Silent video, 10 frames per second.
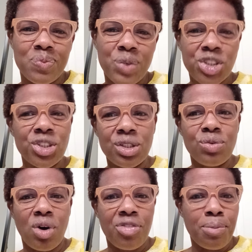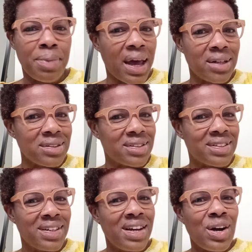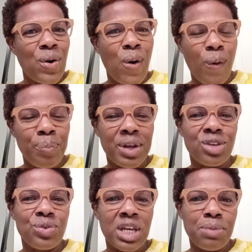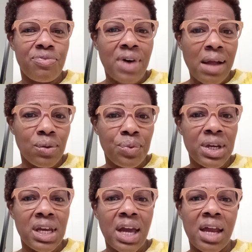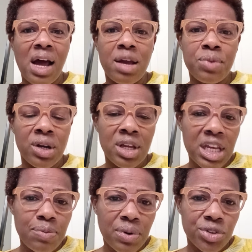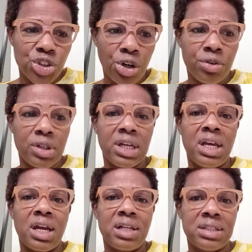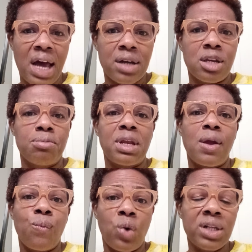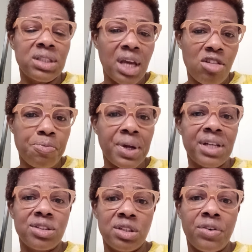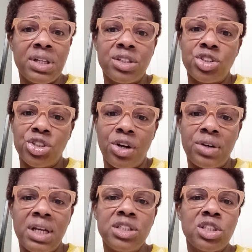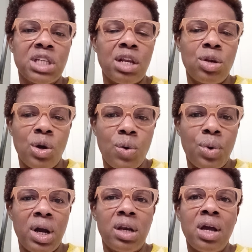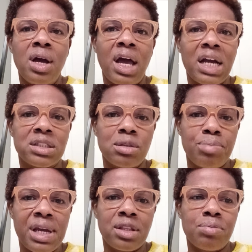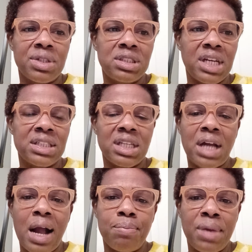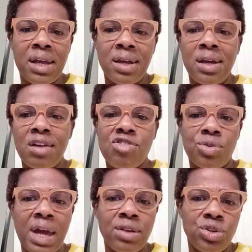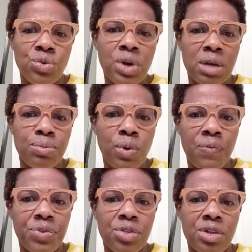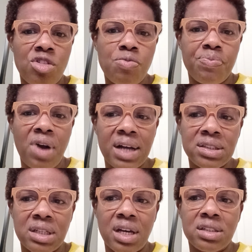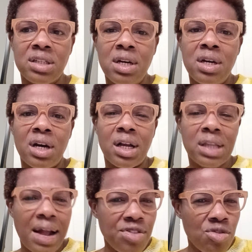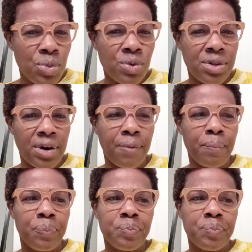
wishing you all the best, hoping you keep following, and I am going to keep journaling and documenting what takes place during this journey so that no one has to make the mistakes that I'm making, so that you can move through this process a lot smoother.